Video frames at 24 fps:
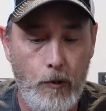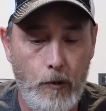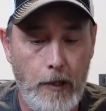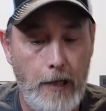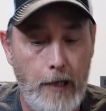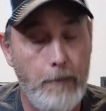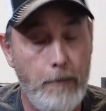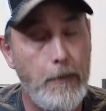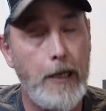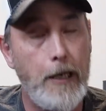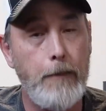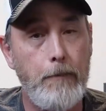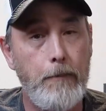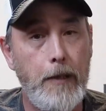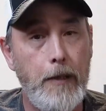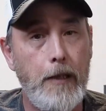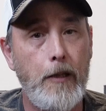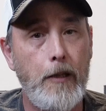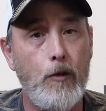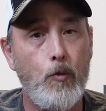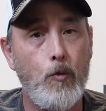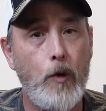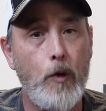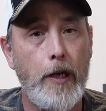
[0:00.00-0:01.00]
that might be
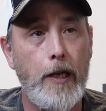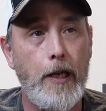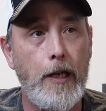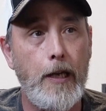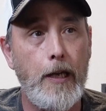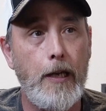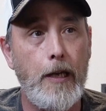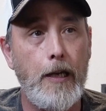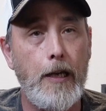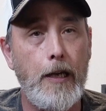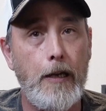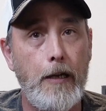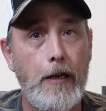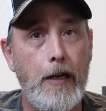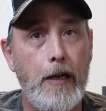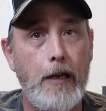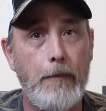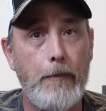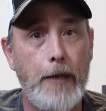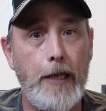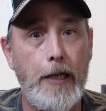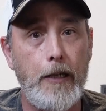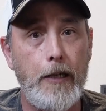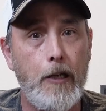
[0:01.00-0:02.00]
the way I, I, I
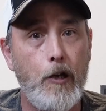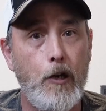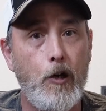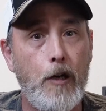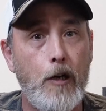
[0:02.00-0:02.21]
might go.